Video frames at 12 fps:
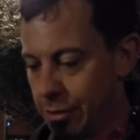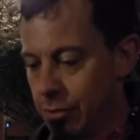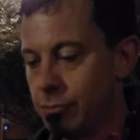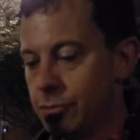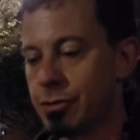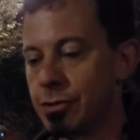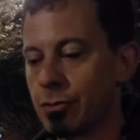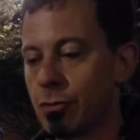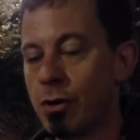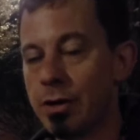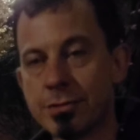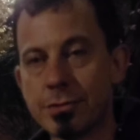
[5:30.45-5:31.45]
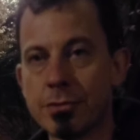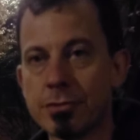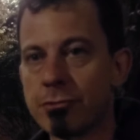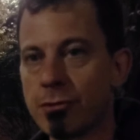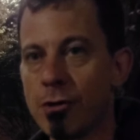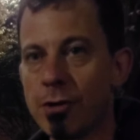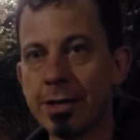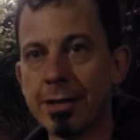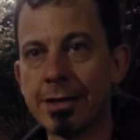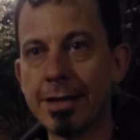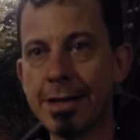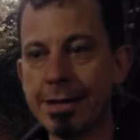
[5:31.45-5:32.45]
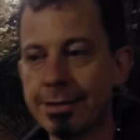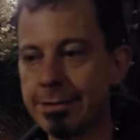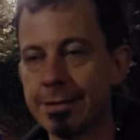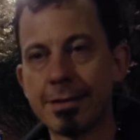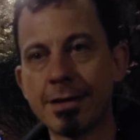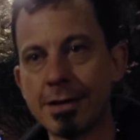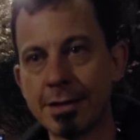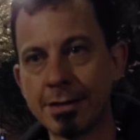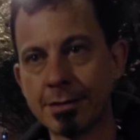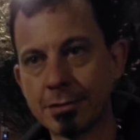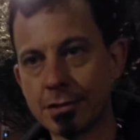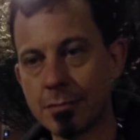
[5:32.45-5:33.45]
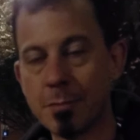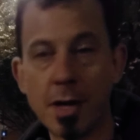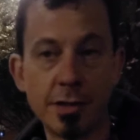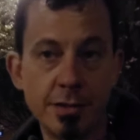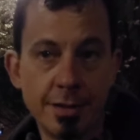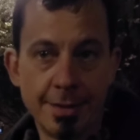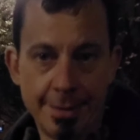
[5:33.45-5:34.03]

huge oysters growing in the, the mud